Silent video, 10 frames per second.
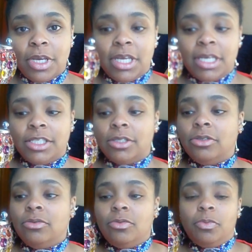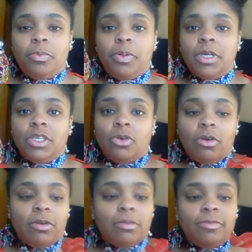is you put
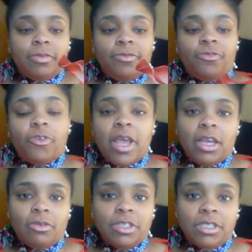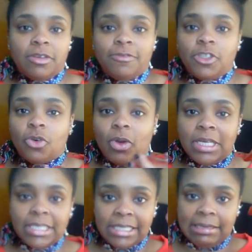your fragrance of
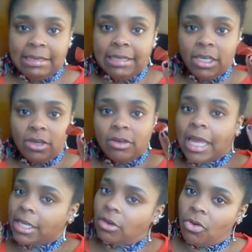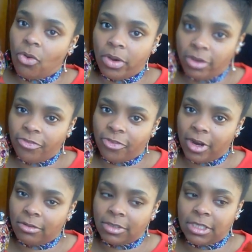choice in here, like your oil
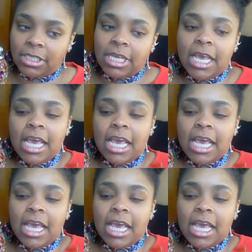fragrances,